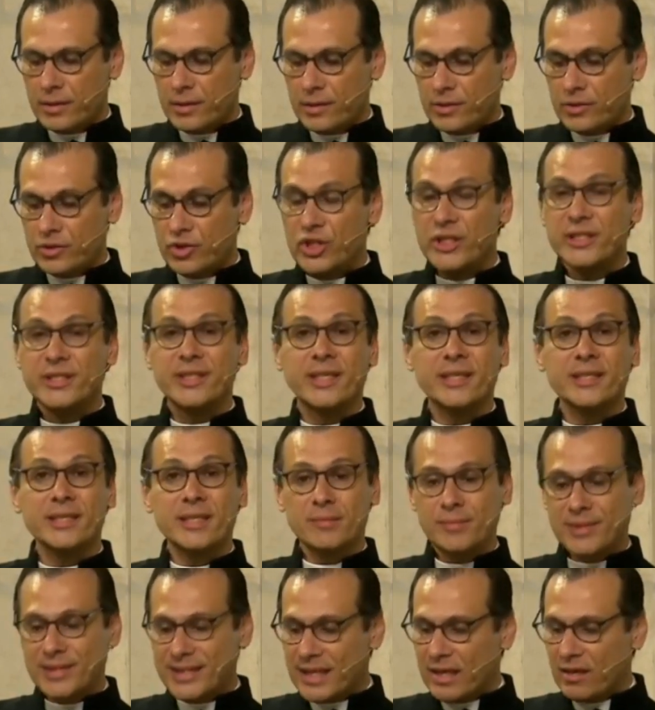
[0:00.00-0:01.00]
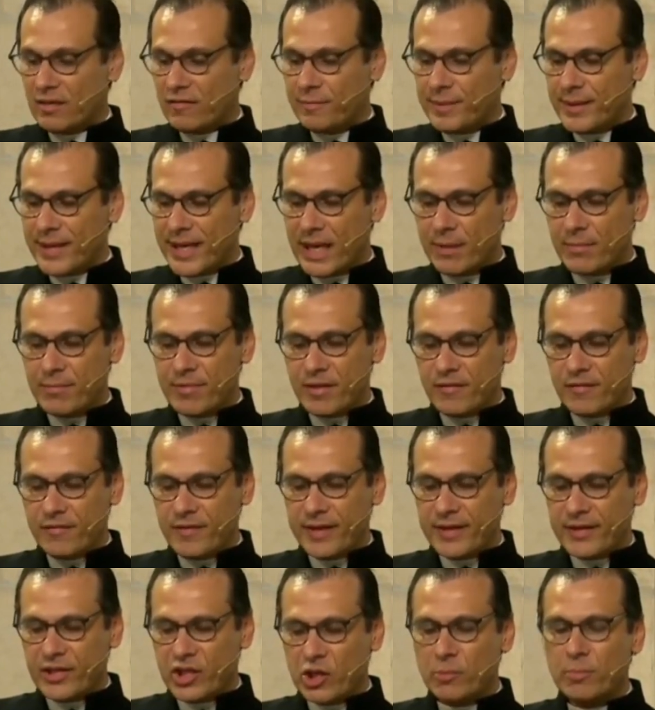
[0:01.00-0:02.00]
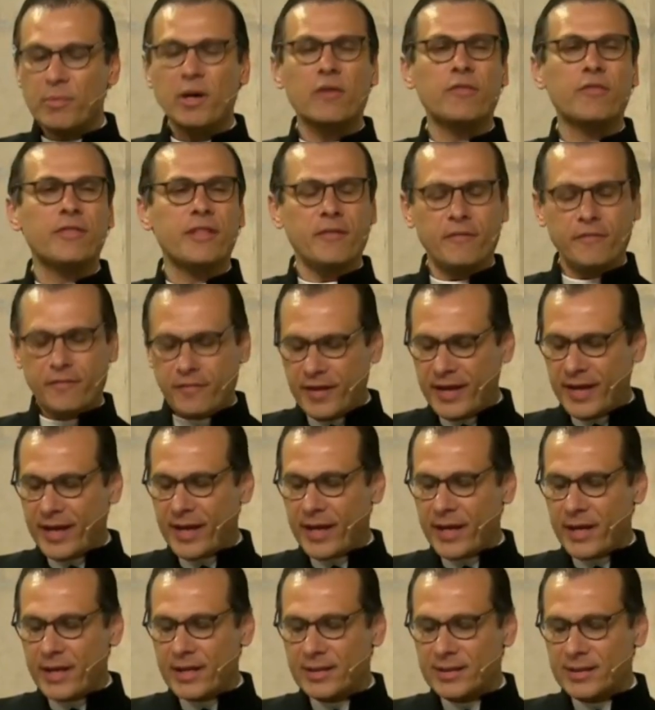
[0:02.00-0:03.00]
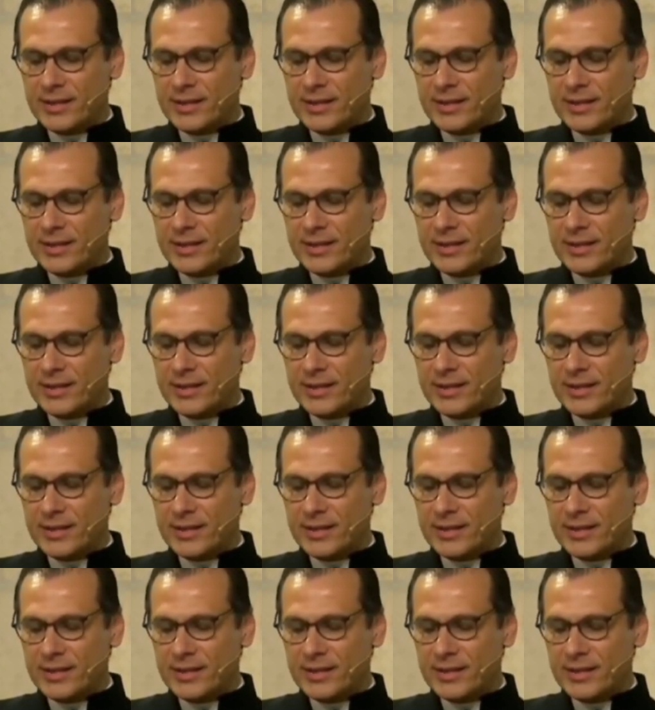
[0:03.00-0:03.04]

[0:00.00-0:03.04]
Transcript: Jesus himself became the victim of the very